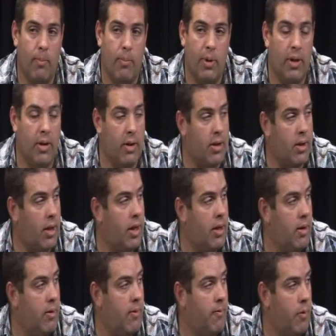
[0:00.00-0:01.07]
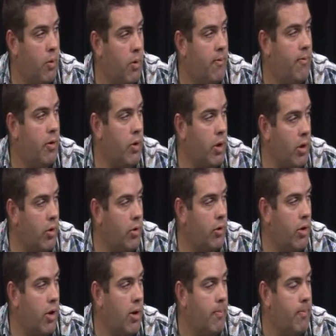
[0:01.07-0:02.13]
politically for a very long
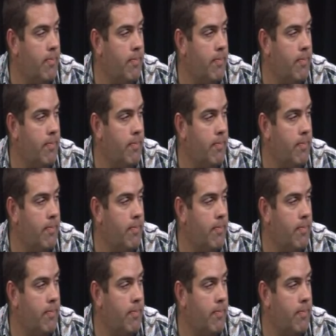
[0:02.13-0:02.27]
time.